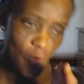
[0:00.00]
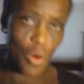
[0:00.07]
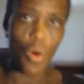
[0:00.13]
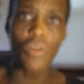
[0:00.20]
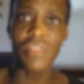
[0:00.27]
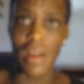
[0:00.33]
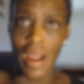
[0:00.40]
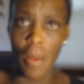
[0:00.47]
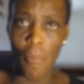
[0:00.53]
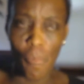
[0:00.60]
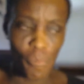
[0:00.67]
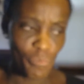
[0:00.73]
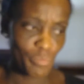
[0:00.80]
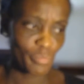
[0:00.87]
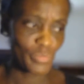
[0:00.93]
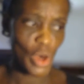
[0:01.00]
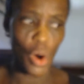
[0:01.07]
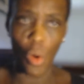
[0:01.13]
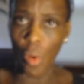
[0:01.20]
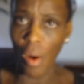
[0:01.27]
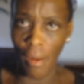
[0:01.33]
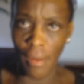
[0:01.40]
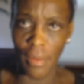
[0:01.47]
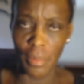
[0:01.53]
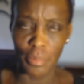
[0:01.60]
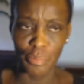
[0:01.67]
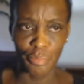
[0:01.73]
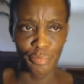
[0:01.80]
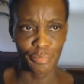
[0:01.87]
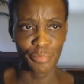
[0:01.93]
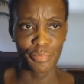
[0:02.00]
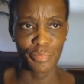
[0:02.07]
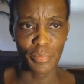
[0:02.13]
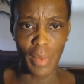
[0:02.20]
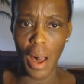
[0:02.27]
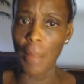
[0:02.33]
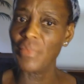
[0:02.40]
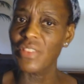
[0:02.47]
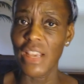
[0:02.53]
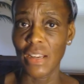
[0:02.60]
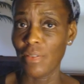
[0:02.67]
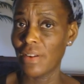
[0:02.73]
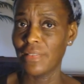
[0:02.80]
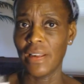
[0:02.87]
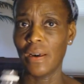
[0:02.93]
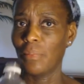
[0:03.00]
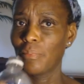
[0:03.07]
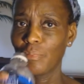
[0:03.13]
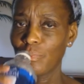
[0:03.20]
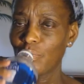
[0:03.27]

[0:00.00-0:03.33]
Hold on. I'm gonna take it right now.